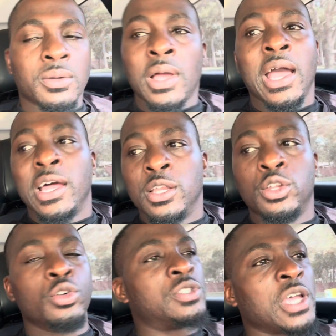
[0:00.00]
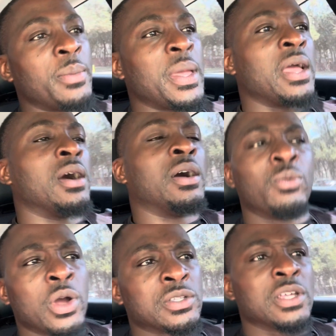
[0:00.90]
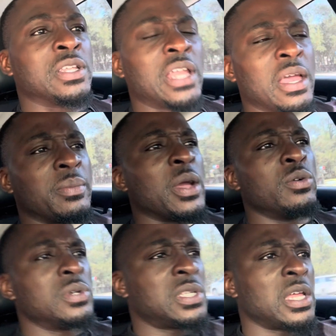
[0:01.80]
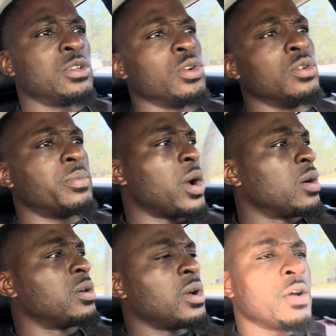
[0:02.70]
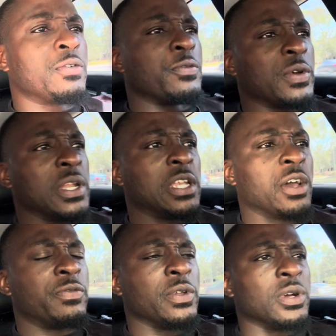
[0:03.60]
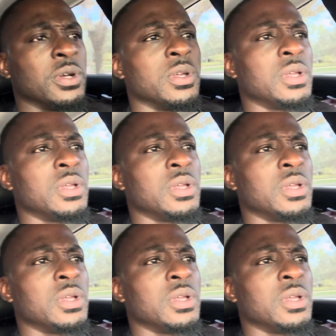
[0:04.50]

I had a dude tell me uh, at work the other day, man, who was that dude, bro, from Philadelphia?